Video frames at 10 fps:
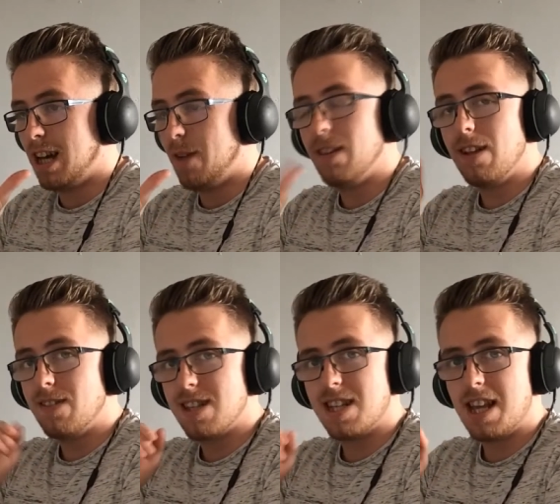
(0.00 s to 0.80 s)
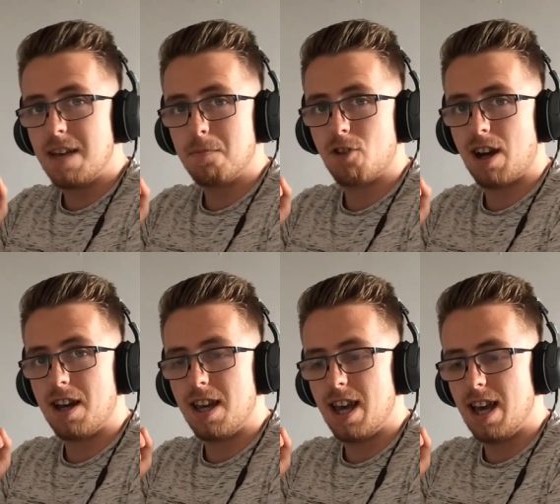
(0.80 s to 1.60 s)
I would love to see him
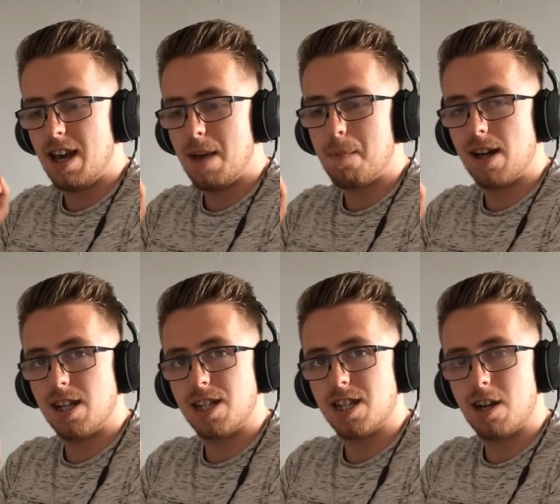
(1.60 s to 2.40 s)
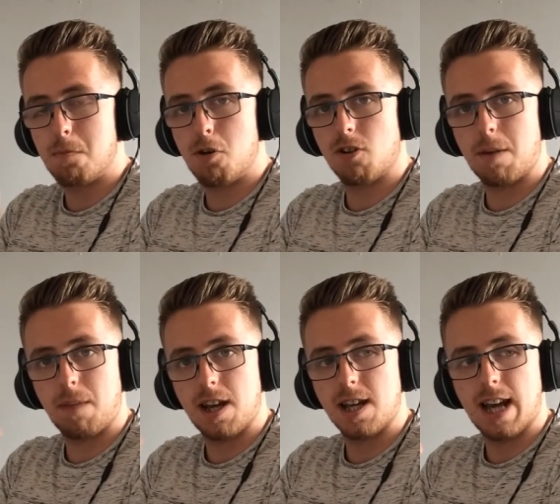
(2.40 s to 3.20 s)
try and manage a program
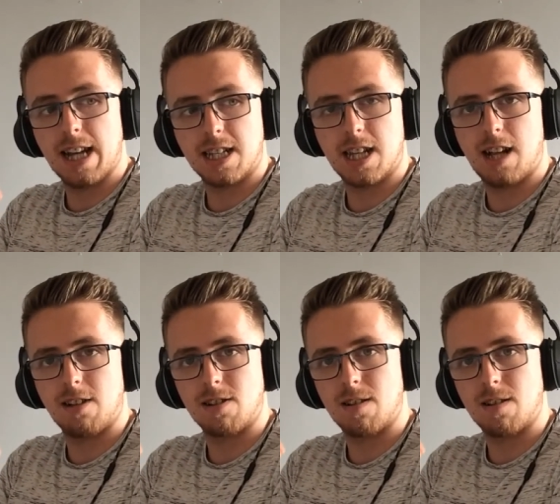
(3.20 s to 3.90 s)
like Excel or